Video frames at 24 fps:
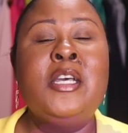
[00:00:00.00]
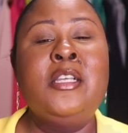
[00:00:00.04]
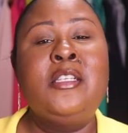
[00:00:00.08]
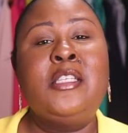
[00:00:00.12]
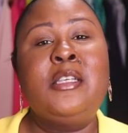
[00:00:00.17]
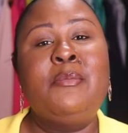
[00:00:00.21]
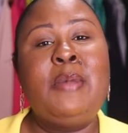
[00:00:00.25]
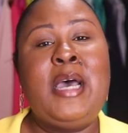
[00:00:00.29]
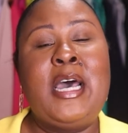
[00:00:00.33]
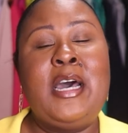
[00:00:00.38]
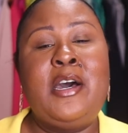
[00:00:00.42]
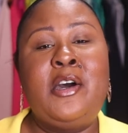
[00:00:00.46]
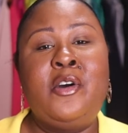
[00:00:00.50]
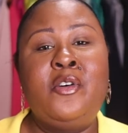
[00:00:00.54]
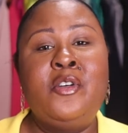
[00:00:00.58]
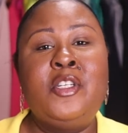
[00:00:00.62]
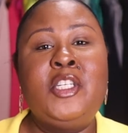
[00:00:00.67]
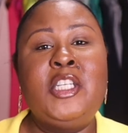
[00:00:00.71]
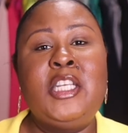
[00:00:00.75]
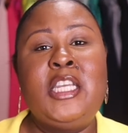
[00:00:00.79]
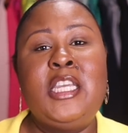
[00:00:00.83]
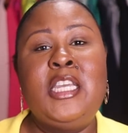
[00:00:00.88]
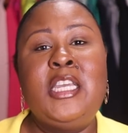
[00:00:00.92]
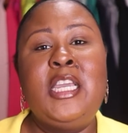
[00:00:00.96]
To my
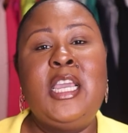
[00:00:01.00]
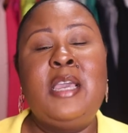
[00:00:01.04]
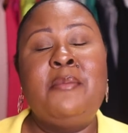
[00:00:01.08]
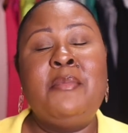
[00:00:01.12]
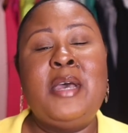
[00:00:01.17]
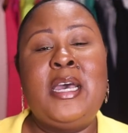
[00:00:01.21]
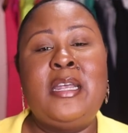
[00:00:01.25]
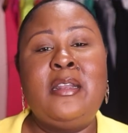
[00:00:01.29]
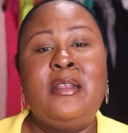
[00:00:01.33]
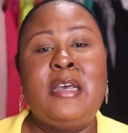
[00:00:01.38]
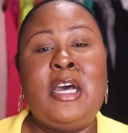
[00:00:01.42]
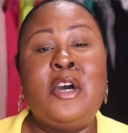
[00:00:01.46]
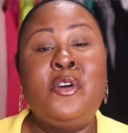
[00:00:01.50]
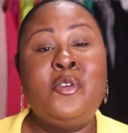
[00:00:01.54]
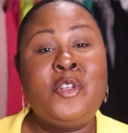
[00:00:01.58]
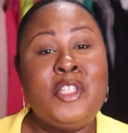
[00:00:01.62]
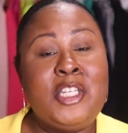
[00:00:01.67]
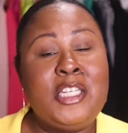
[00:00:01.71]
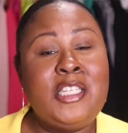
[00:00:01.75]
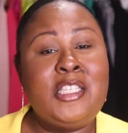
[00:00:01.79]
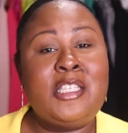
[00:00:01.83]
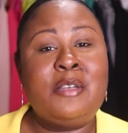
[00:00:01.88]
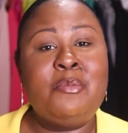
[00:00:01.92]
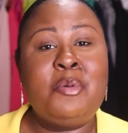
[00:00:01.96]
OG and my OG
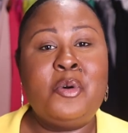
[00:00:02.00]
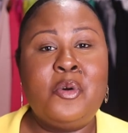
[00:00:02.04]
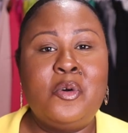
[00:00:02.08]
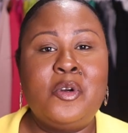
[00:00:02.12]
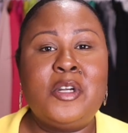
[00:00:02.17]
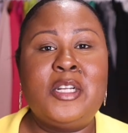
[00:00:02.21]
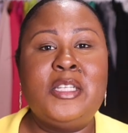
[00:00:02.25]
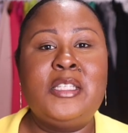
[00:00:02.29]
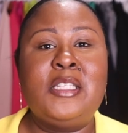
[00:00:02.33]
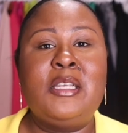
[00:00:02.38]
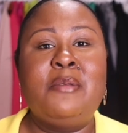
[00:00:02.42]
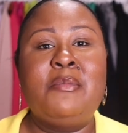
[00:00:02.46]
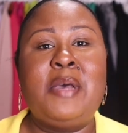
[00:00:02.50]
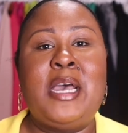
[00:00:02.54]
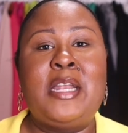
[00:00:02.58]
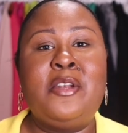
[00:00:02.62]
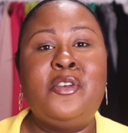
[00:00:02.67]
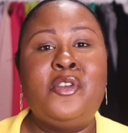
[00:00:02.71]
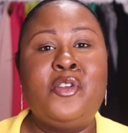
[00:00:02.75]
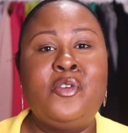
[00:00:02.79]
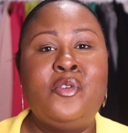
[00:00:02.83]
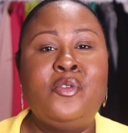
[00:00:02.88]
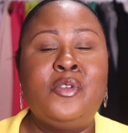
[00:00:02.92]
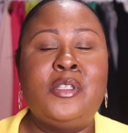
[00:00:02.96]
supporters and my
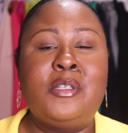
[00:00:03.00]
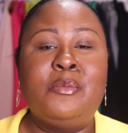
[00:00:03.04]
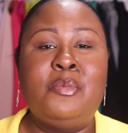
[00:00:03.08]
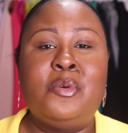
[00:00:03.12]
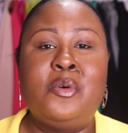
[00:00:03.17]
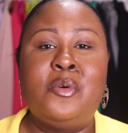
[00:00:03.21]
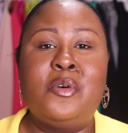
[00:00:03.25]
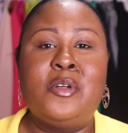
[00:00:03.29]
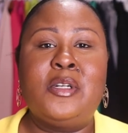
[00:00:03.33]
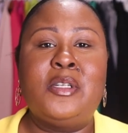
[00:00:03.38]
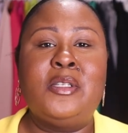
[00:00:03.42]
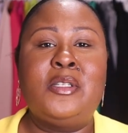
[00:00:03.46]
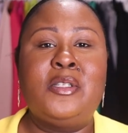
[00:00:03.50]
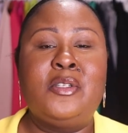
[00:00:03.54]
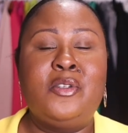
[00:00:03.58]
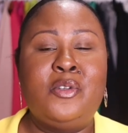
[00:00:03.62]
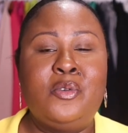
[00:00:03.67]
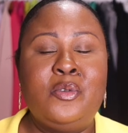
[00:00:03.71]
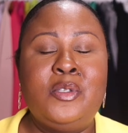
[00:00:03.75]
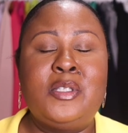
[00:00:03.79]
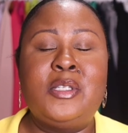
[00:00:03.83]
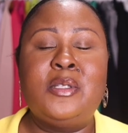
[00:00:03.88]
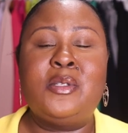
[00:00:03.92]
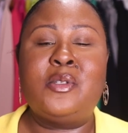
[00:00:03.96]
new supporters,
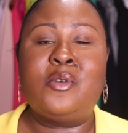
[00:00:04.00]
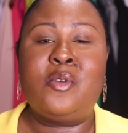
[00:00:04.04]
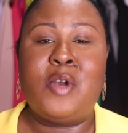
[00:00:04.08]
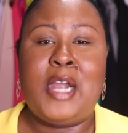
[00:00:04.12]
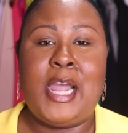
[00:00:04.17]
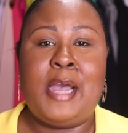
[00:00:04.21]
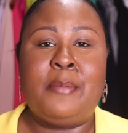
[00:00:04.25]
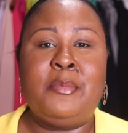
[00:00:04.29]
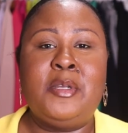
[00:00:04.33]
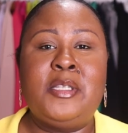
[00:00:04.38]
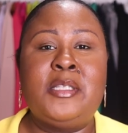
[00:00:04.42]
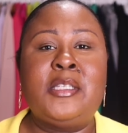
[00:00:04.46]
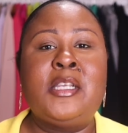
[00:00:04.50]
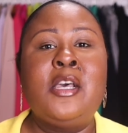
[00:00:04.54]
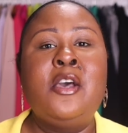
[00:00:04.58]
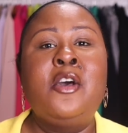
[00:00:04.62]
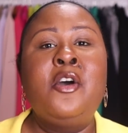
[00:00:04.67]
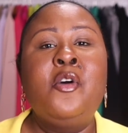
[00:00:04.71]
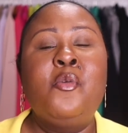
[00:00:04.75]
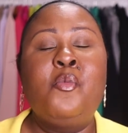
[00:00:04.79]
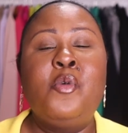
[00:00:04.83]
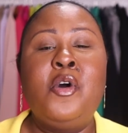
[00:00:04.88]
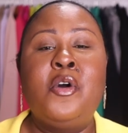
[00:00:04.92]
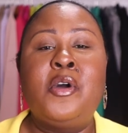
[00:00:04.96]
new subscribers,
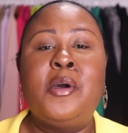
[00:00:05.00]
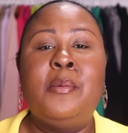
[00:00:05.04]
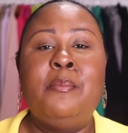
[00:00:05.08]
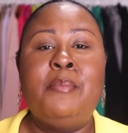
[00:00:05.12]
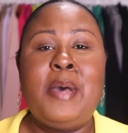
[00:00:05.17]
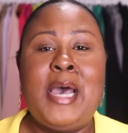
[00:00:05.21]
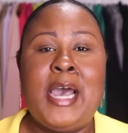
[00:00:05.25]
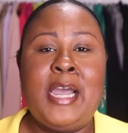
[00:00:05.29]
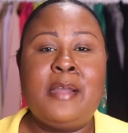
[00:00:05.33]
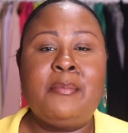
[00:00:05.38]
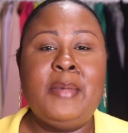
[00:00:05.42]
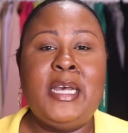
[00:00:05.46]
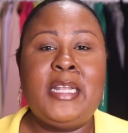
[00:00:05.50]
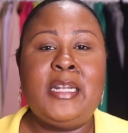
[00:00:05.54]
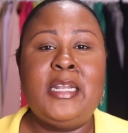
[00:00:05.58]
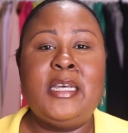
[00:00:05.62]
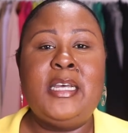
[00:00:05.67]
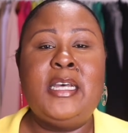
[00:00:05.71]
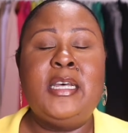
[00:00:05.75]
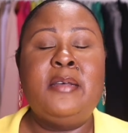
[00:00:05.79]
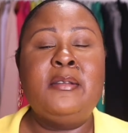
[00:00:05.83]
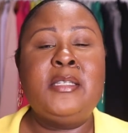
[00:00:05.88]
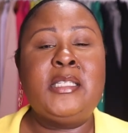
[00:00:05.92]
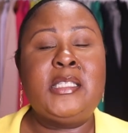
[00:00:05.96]
welcome back my
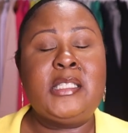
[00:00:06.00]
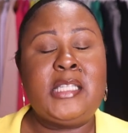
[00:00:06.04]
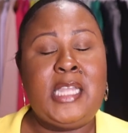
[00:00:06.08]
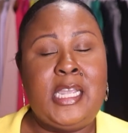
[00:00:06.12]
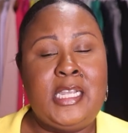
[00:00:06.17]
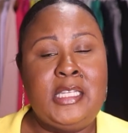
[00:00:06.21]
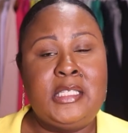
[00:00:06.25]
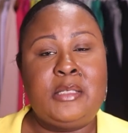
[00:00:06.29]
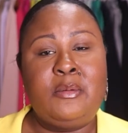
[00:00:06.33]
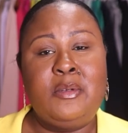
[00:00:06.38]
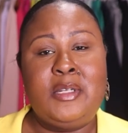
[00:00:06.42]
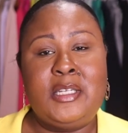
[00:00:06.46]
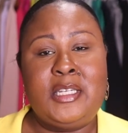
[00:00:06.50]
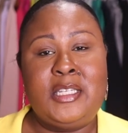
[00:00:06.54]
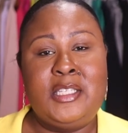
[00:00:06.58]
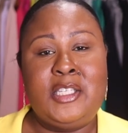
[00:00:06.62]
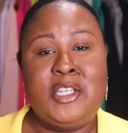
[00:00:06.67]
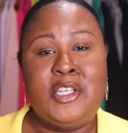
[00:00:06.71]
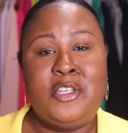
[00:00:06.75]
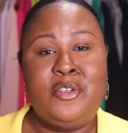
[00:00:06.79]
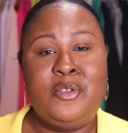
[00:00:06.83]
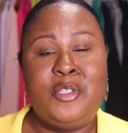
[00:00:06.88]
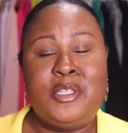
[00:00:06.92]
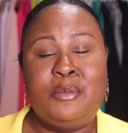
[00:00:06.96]
loves. Thanks for the
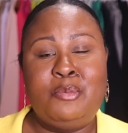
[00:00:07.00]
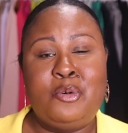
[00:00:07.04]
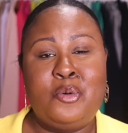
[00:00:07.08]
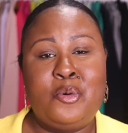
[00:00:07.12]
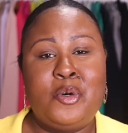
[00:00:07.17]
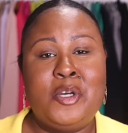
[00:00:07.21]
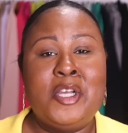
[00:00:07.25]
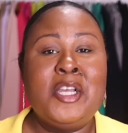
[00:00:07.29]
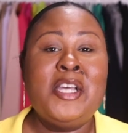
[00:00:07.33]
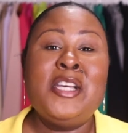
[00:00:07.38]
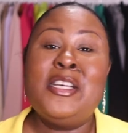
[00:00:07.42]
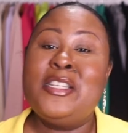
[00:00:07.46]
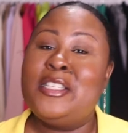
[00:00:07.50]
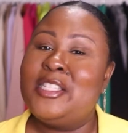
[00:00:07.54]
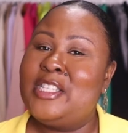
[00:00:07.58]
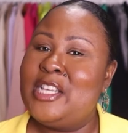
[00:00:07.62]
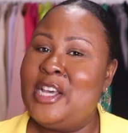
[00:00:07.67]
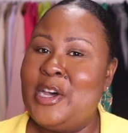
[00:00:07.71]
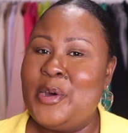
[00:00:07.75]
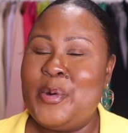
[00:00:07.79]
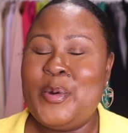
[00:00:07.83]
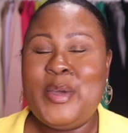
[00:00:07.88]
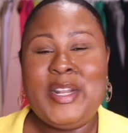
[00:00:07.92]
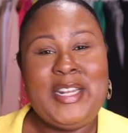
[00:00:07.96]
continued support.
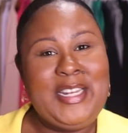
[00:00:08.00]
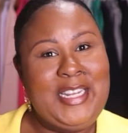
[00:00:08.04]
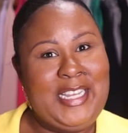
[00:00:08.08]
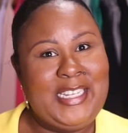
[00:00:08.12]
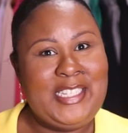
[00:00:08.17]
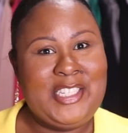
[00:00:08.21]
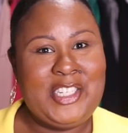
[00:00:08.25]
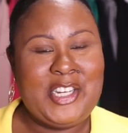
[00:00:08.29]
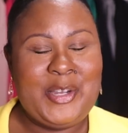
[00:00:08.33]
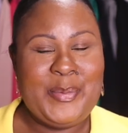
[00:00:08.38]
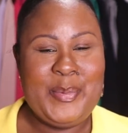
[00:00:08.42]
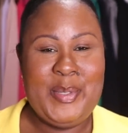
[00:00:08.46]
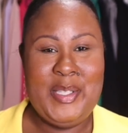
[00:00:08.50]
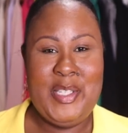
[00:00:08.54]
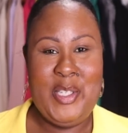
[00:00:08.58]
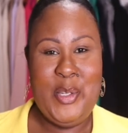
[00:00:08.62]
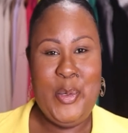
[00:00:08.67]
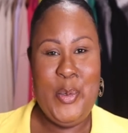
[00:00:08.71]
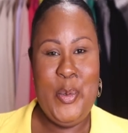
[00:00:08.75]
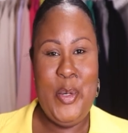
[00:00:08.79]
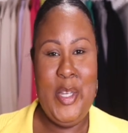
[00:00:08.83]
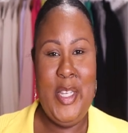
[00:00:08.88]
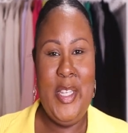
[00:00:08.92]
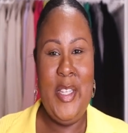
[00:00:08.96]
So let's jump
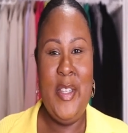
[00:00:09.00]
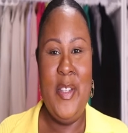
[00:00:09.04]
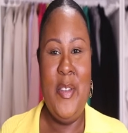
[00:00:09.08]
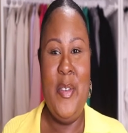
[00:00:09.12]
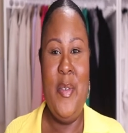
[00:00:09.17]
into it.